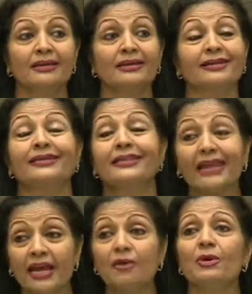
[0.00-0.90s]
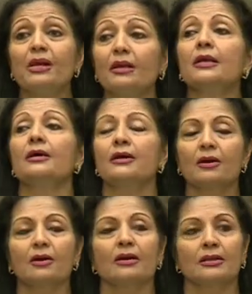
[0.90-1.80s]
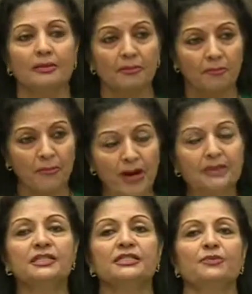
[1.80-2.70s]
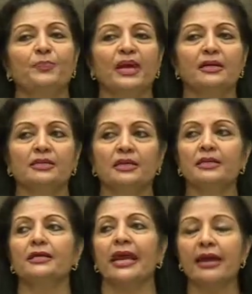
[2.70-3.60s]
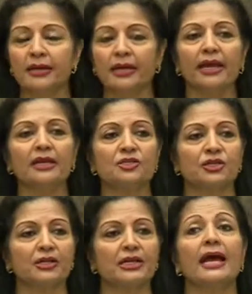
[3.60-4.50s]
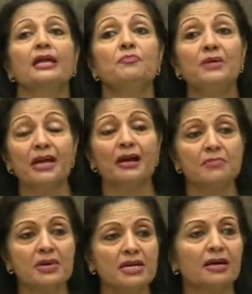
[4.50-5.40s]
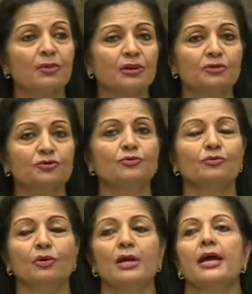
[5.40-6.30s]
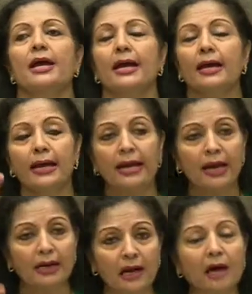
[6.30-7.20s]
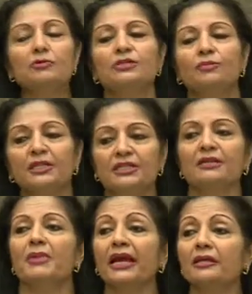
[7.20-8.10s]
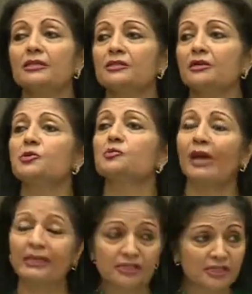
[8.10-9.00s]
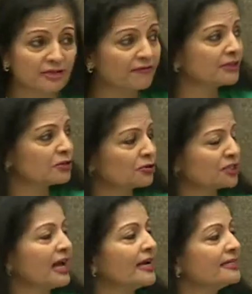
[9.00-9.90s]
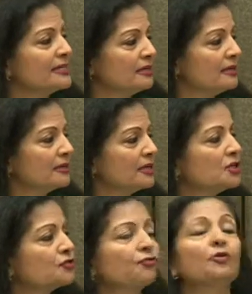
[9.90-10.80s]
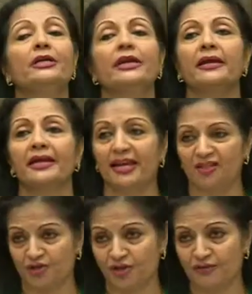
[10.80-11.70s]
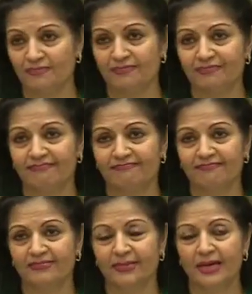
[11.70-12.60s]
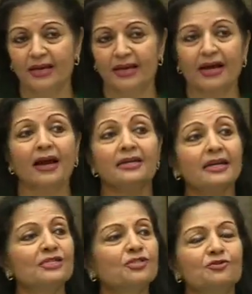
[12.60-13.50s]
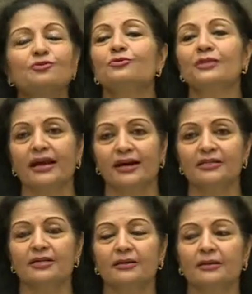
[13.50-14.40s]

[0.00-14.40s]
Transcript: that they will participate in, engage in, and be amenable to accountability mechanisms where civil society is fully engaged. Unless you do that,